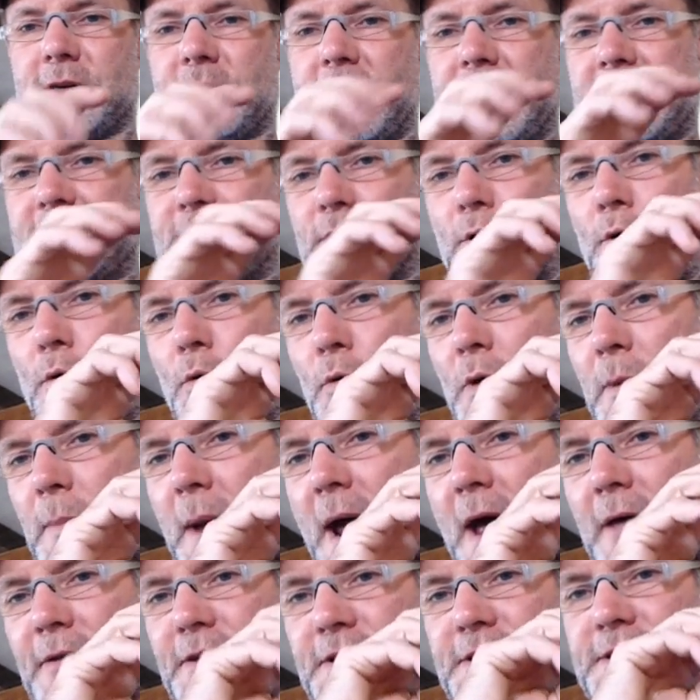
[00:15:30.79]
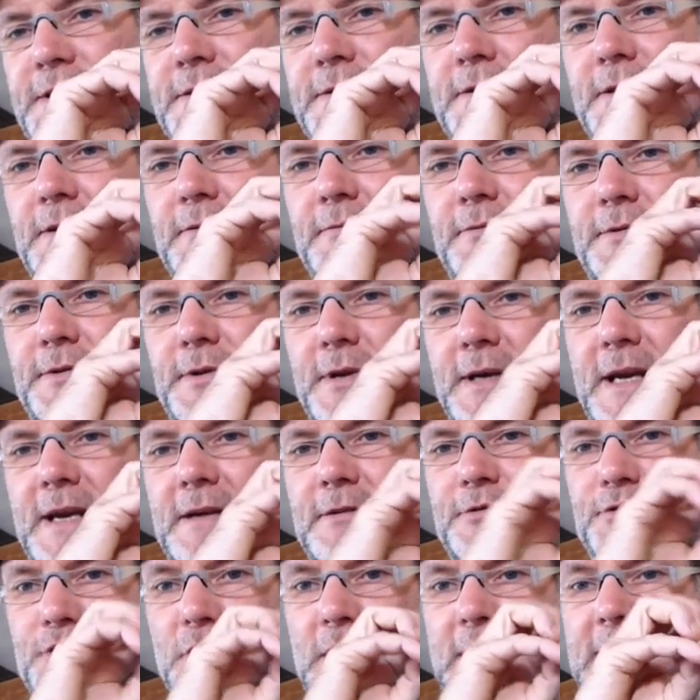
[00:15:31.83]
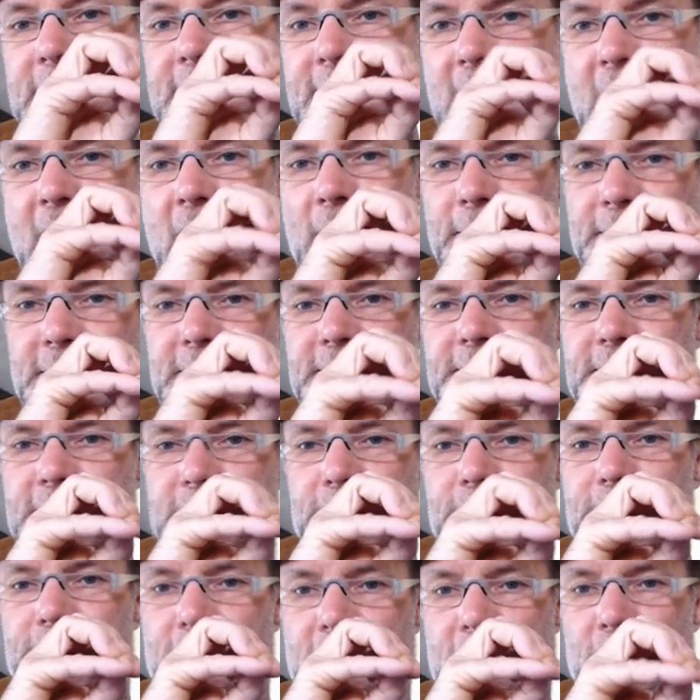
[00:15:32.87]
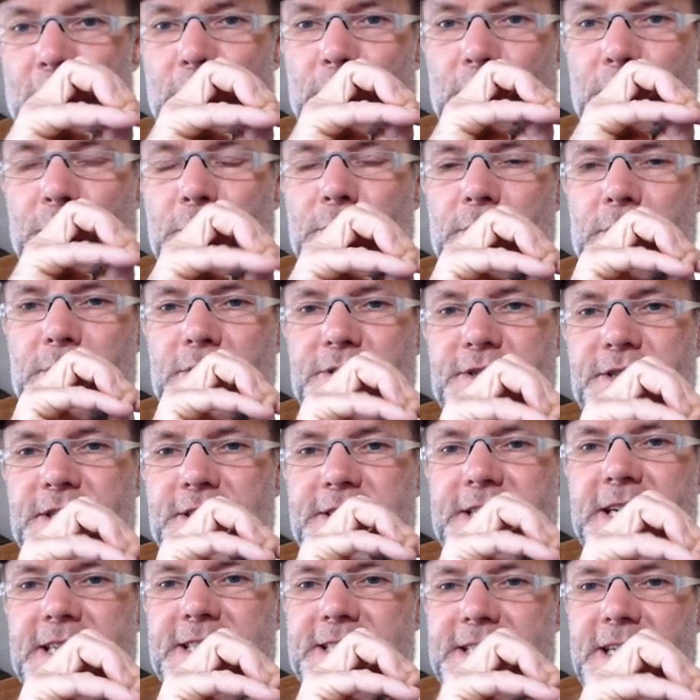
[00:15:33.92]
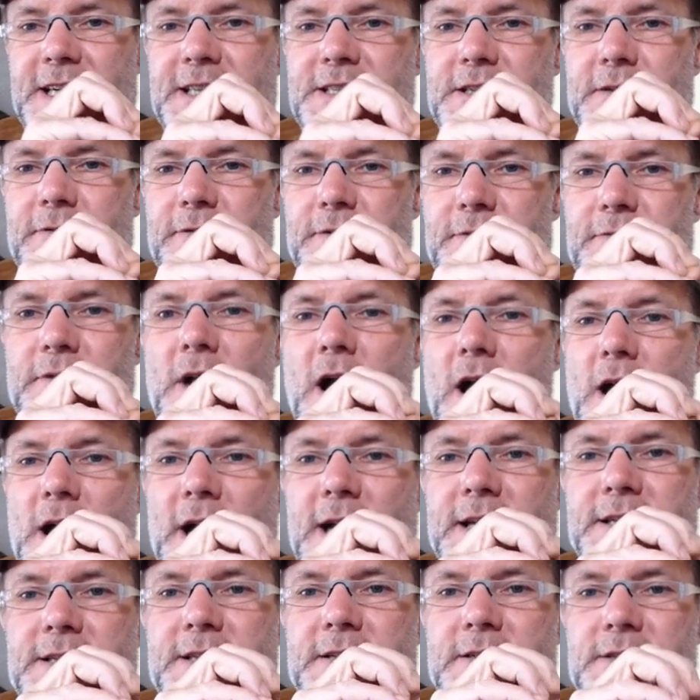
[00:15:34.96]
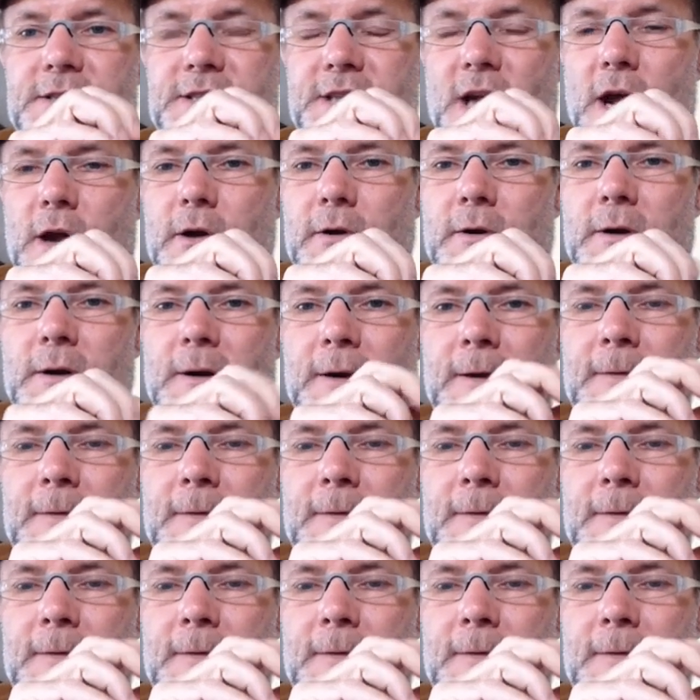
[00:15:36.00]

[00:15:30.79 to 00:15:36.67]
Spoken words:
is all about the drilling down into the real statistics of the ride. So